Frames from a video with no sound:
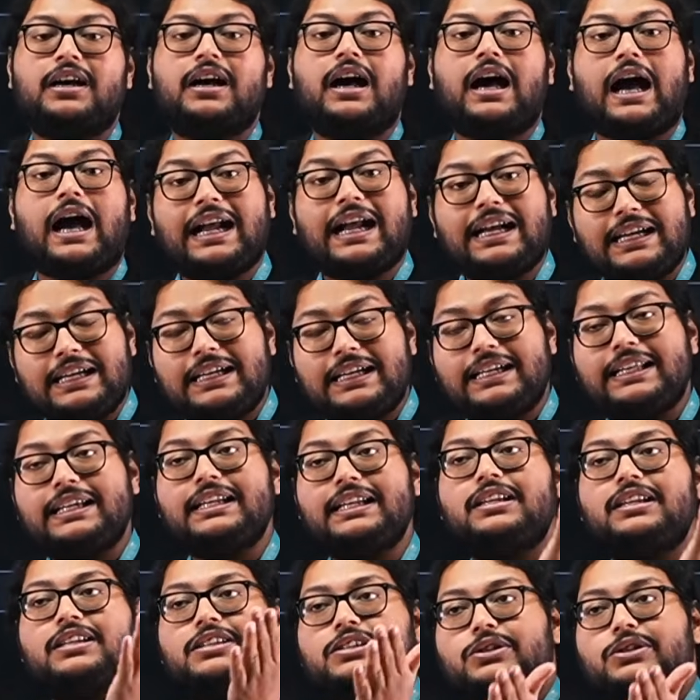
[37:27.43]
until
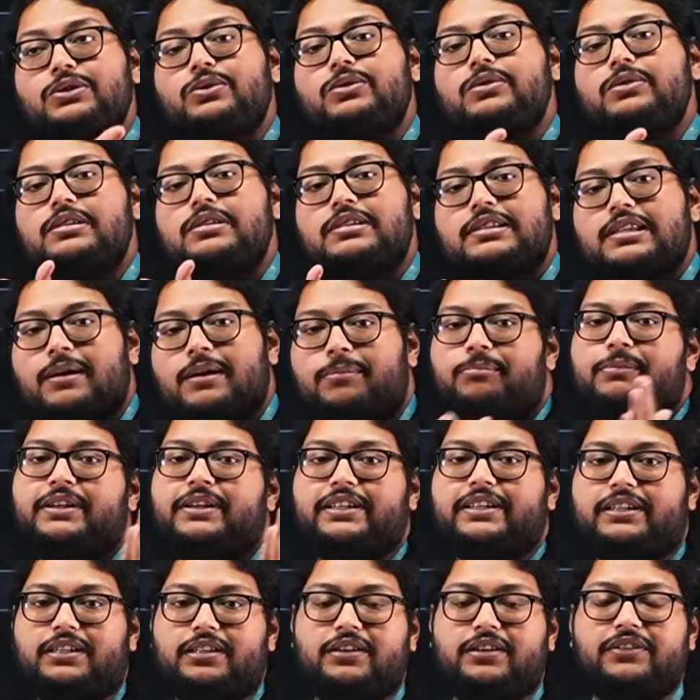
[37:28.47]
you submit
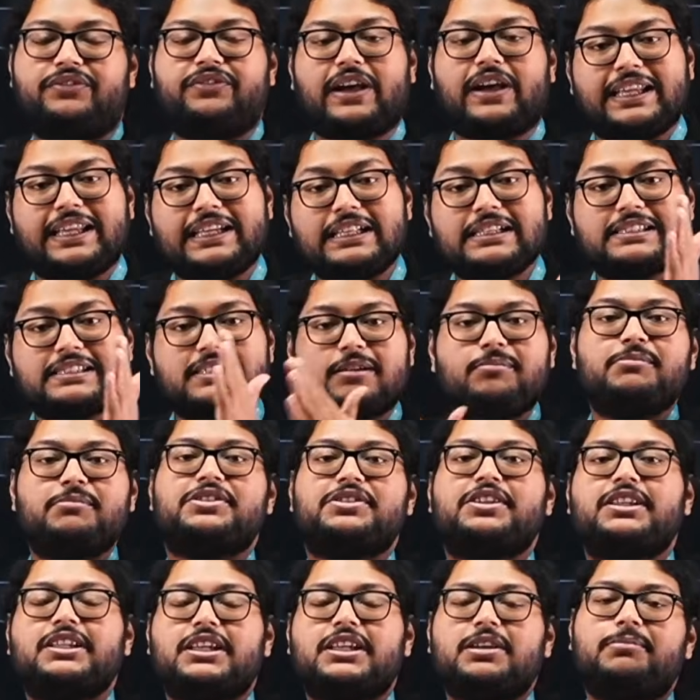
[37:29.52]
it. Final
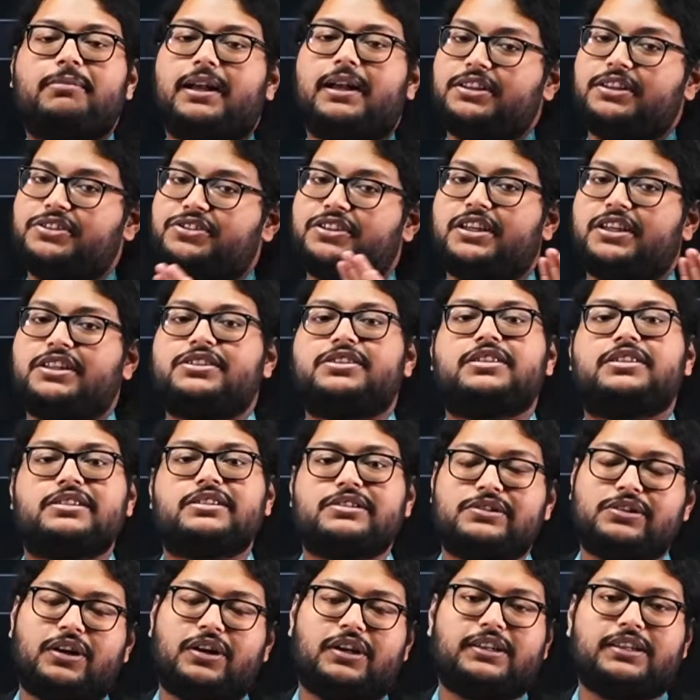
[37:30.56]
submission ke baad changing is
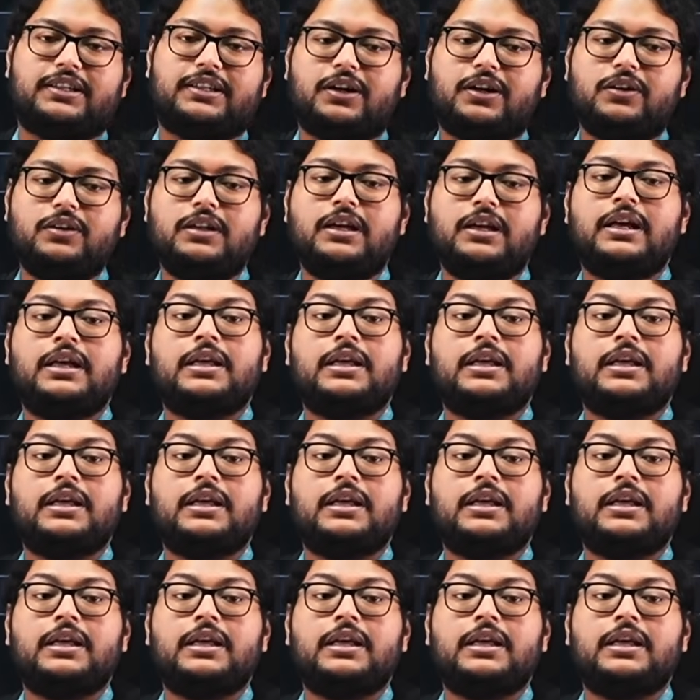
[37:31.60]
not allowed.